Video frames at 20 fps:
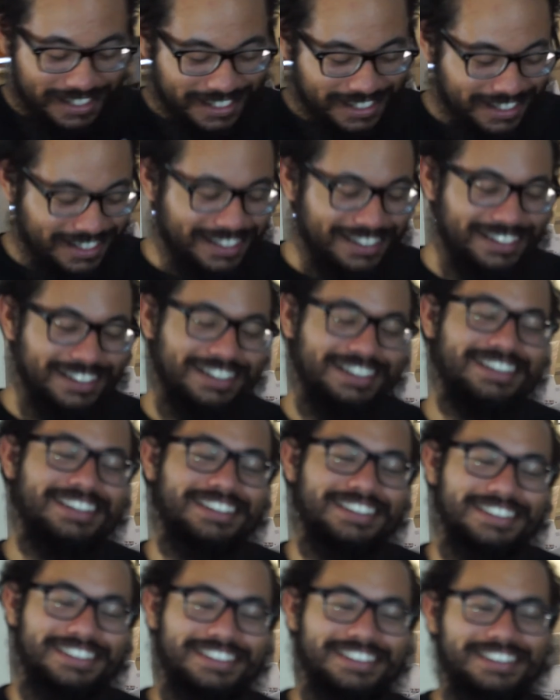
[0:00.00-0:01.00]

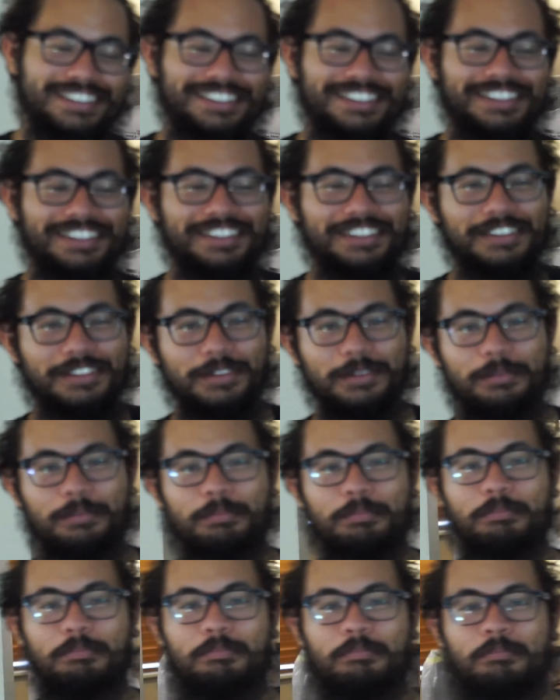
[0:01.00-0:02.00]
Oh,
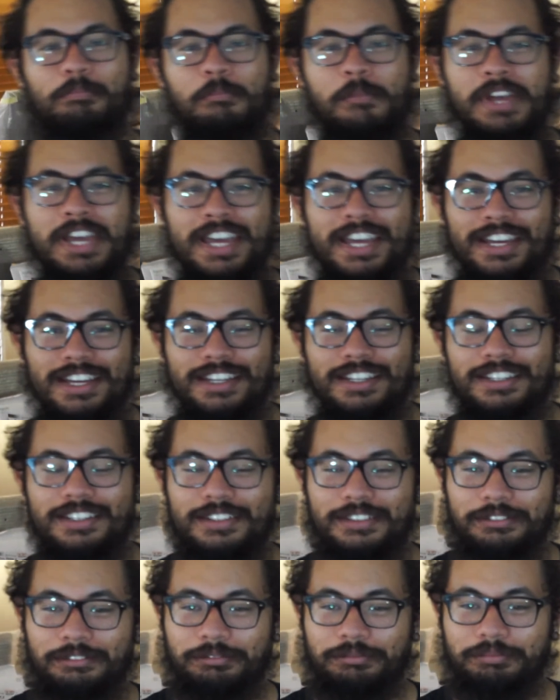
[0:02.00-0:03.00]

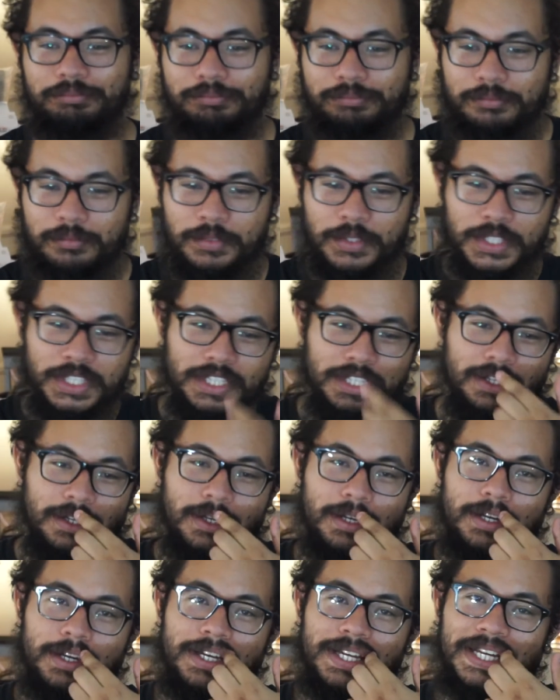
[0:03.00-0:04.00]
man.
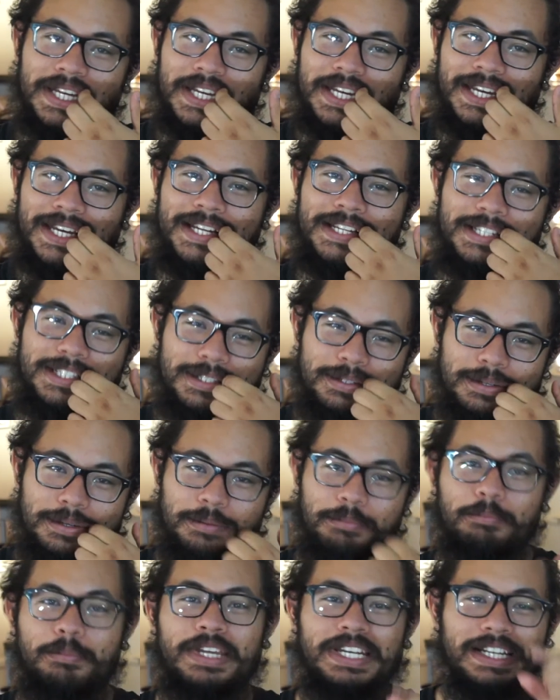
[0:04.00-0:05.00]
It's
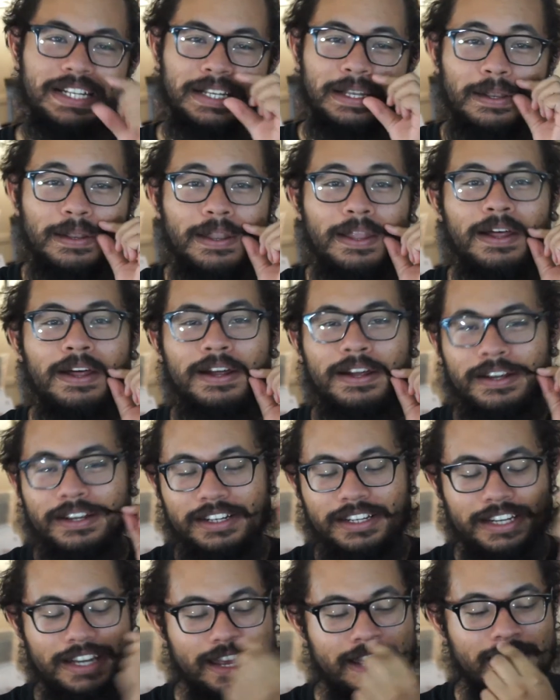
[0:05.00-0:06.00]
been a
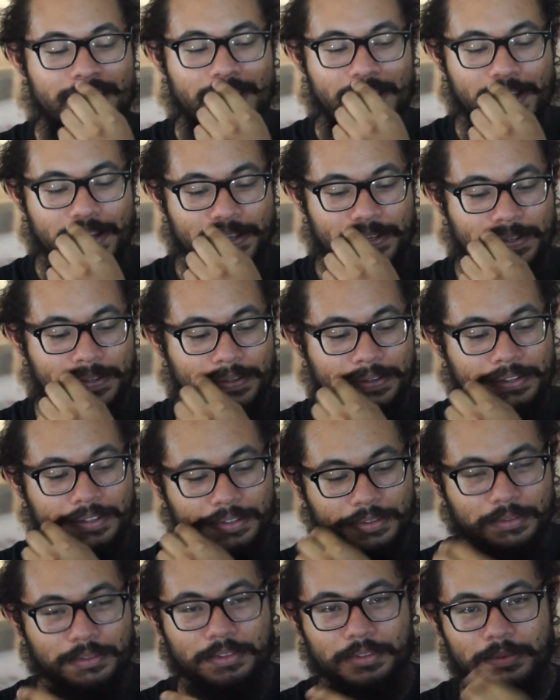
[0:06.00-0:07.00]
long day
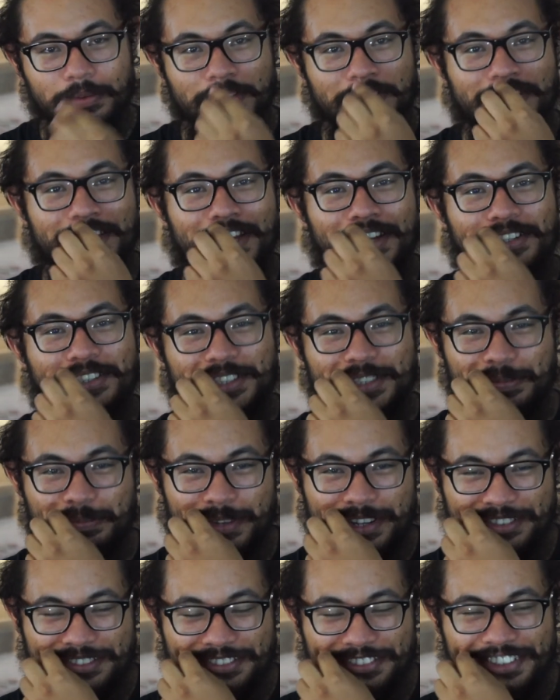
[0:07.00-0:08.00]
without you,
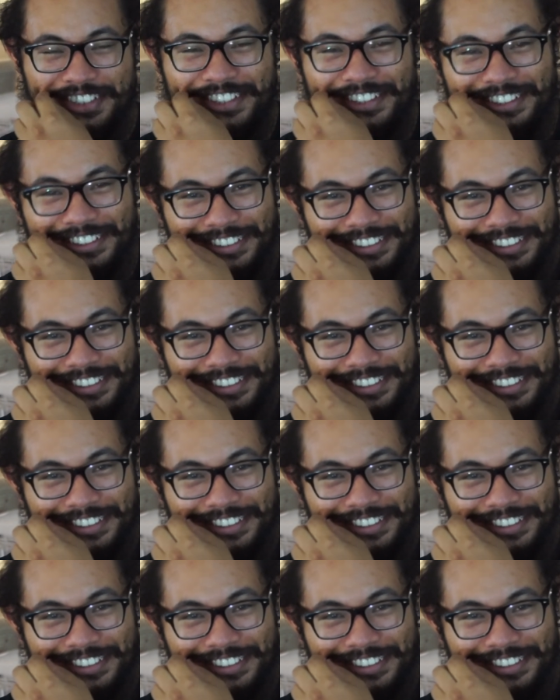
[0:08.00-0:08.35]
my friend.